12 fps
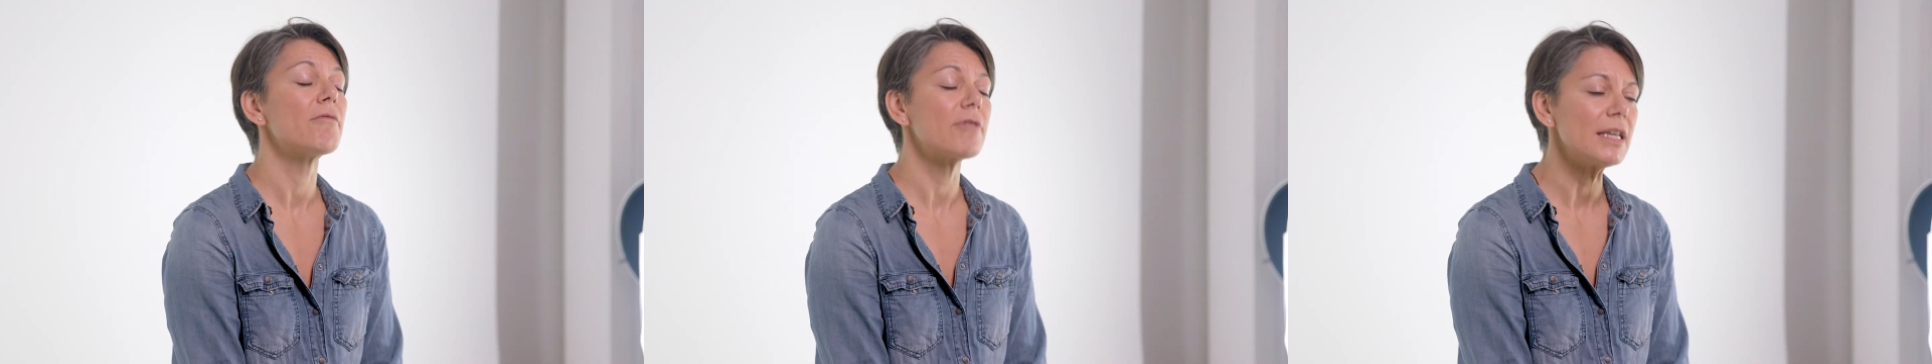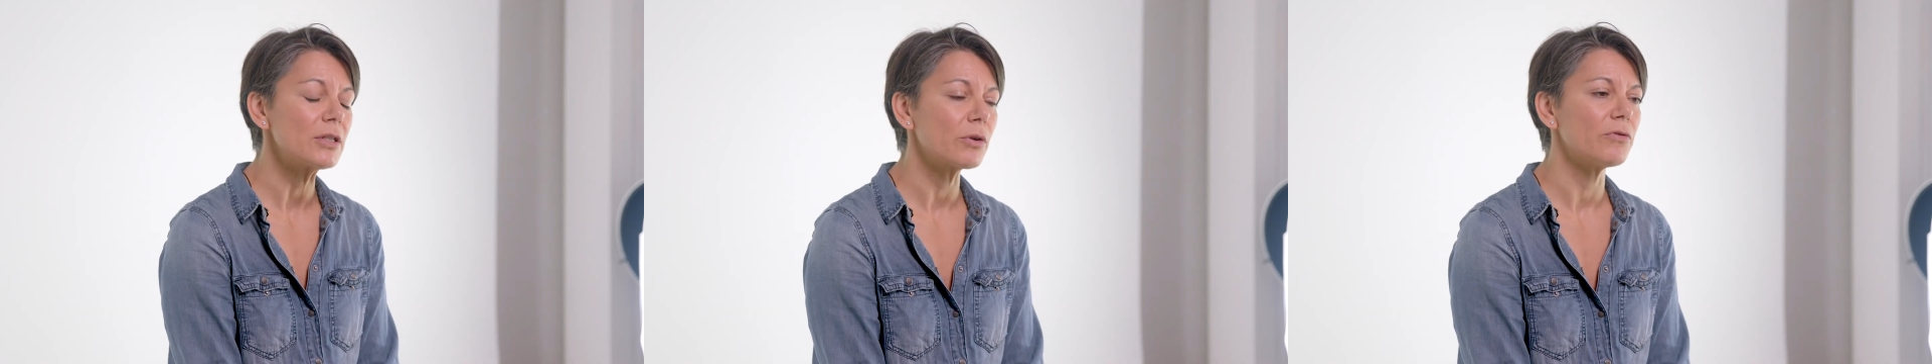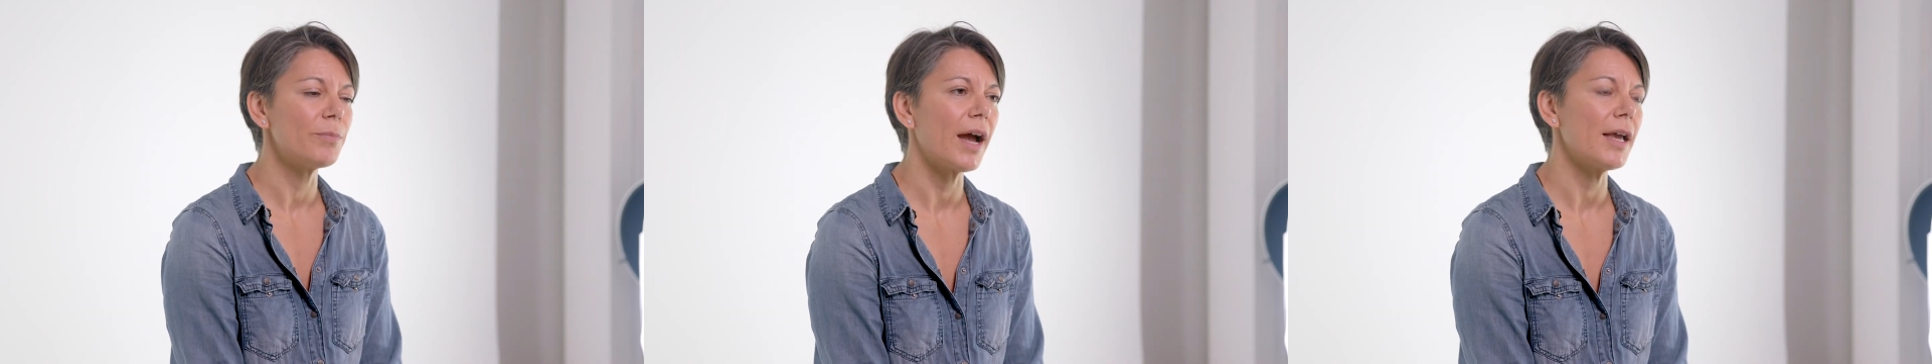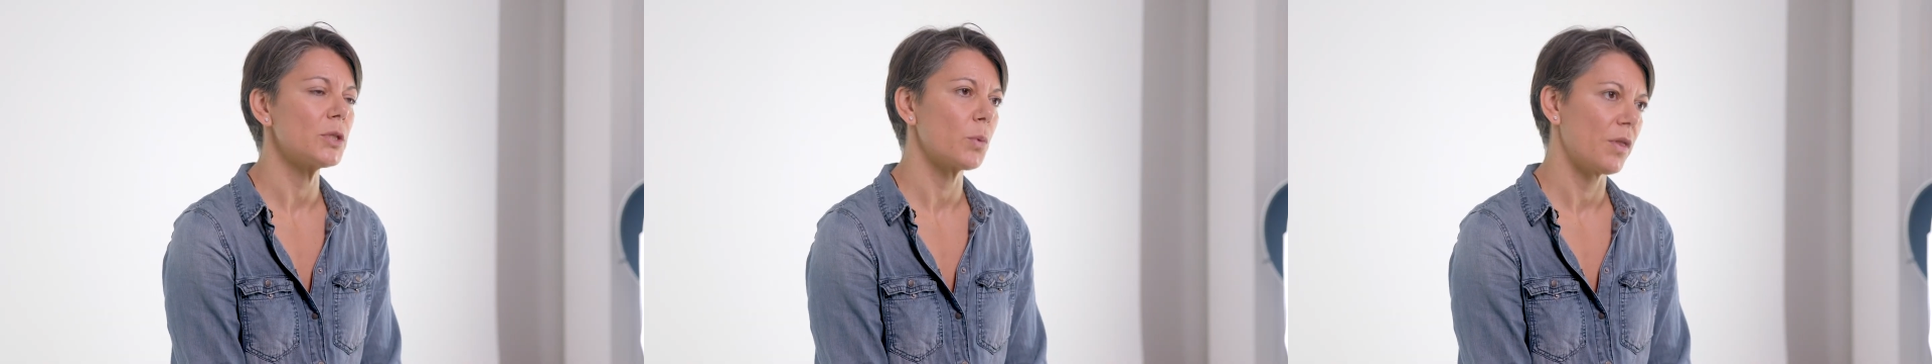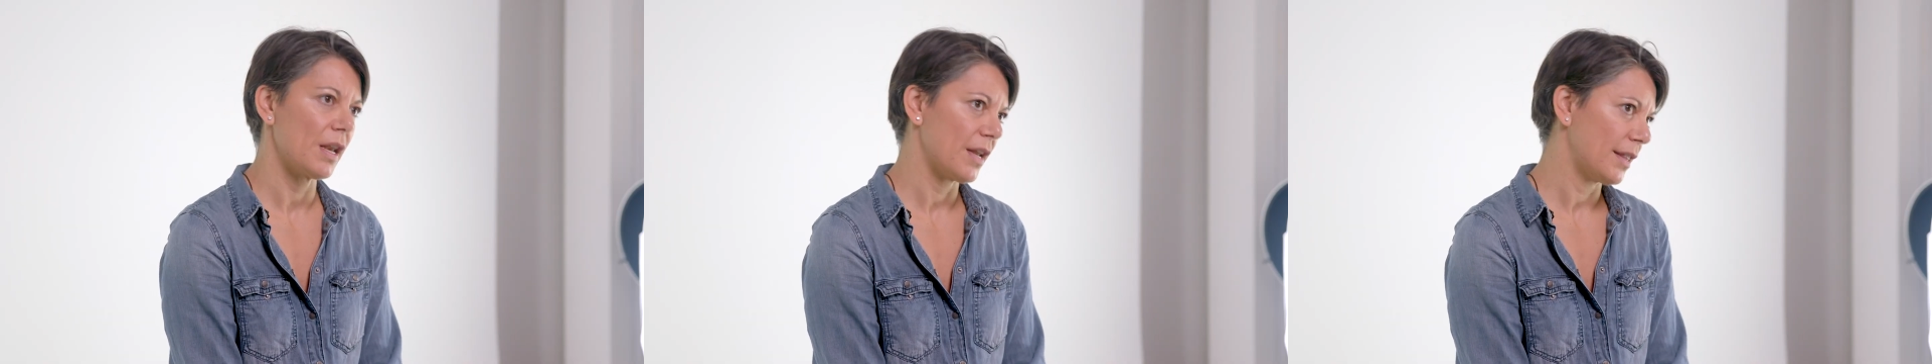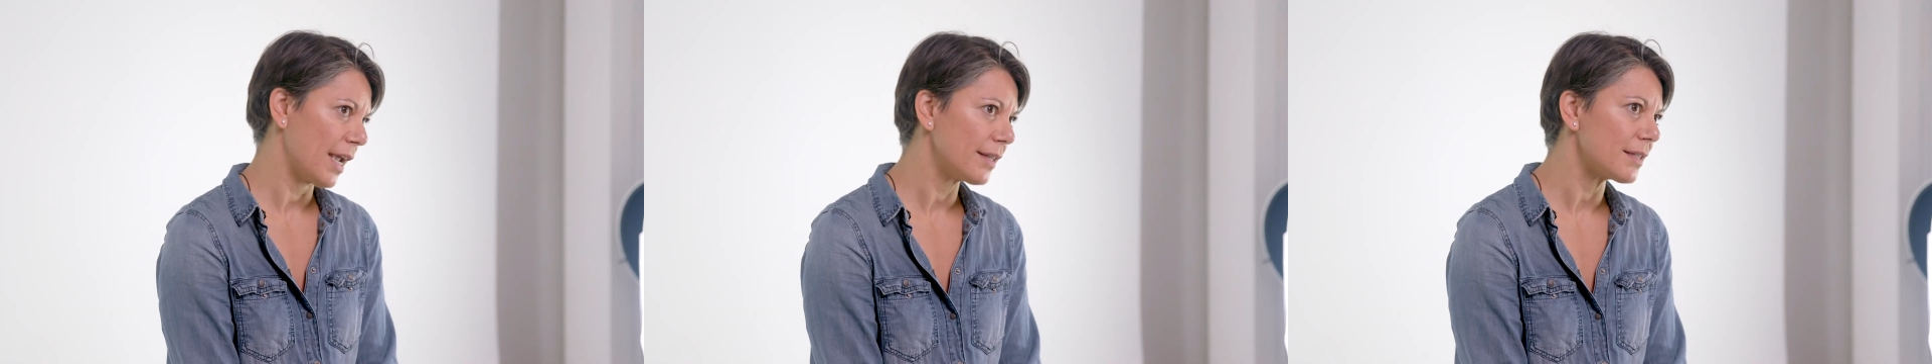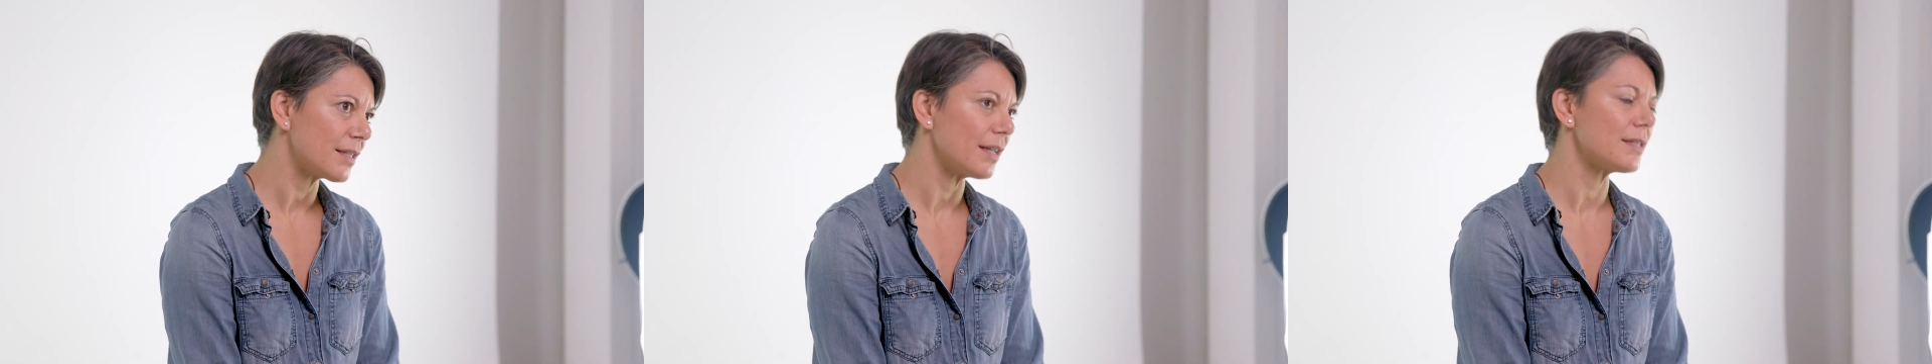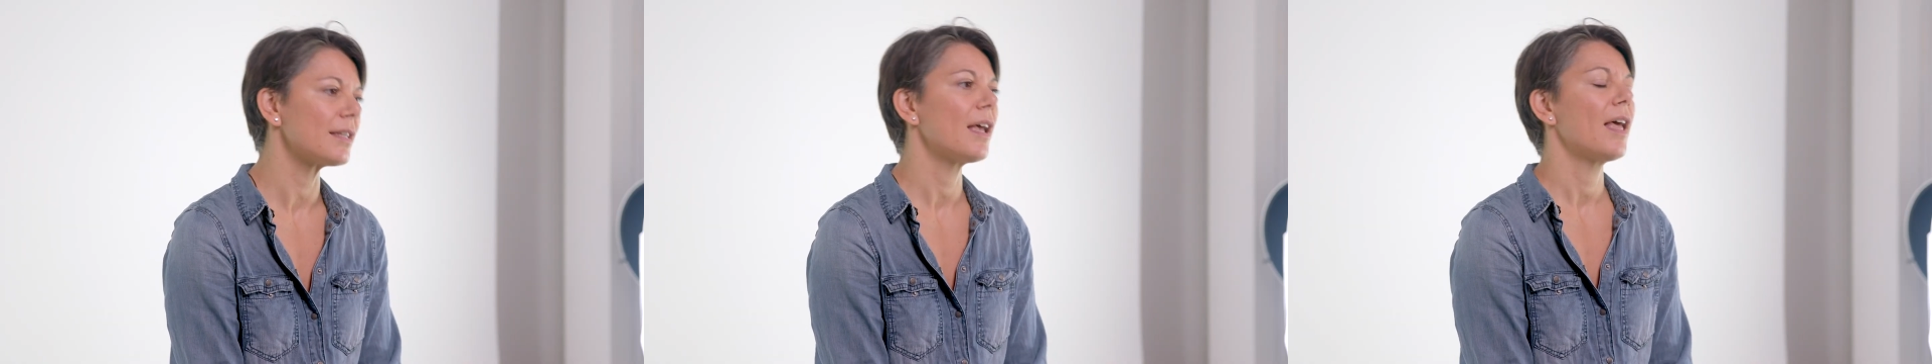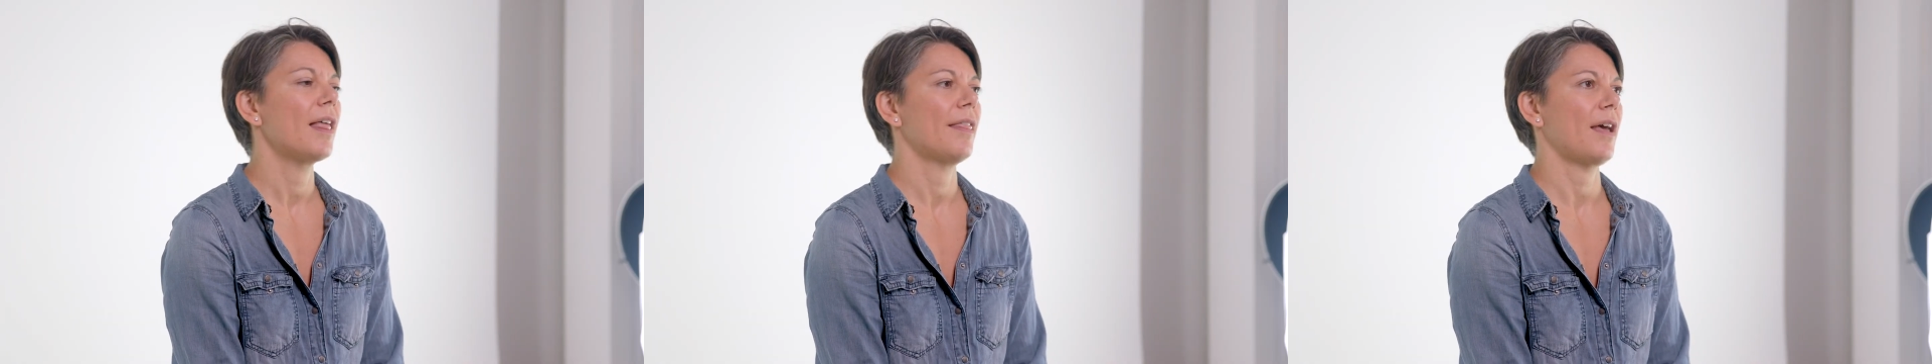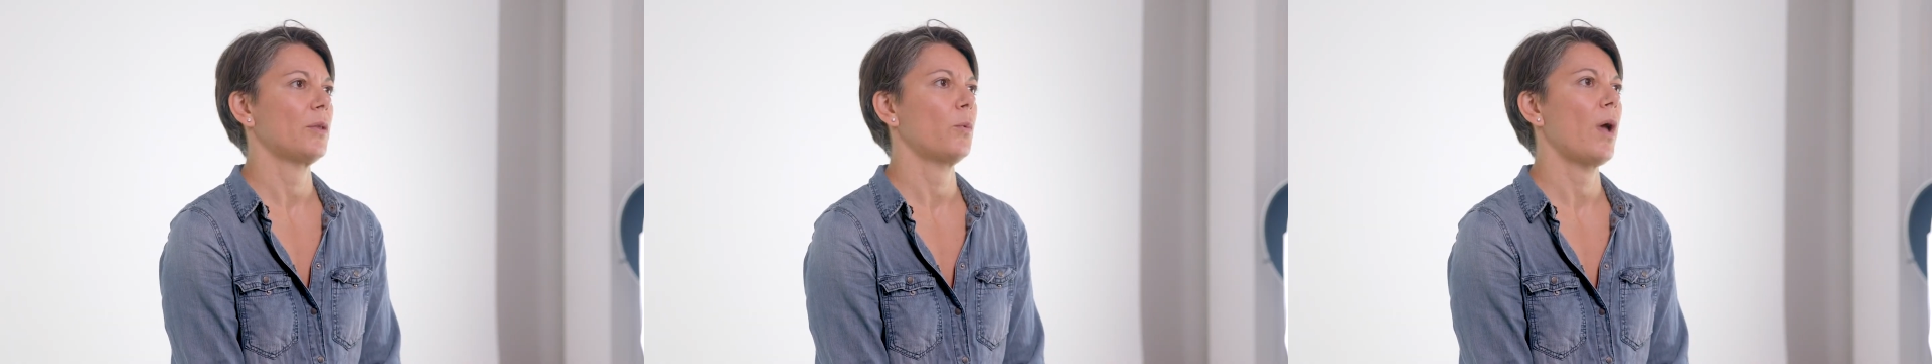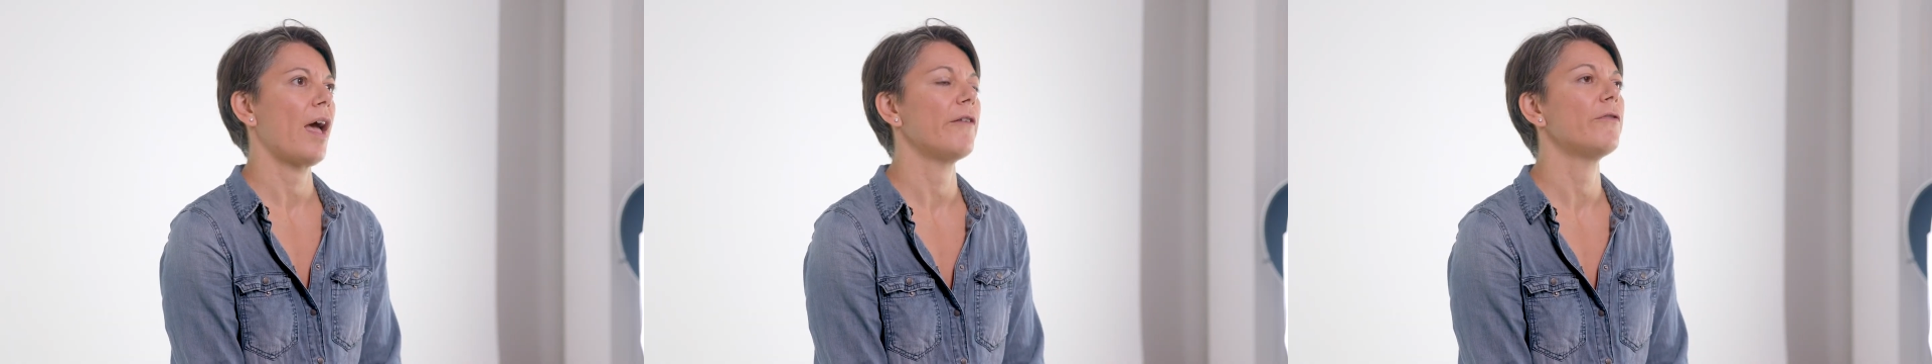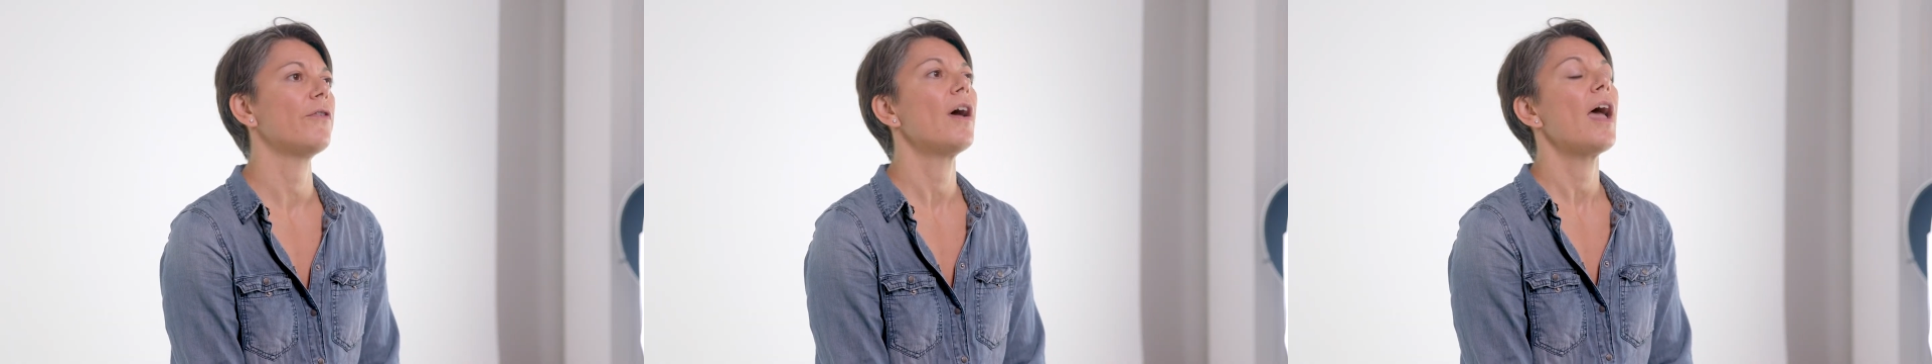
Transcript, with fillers: risk of bias within the data sets that we have.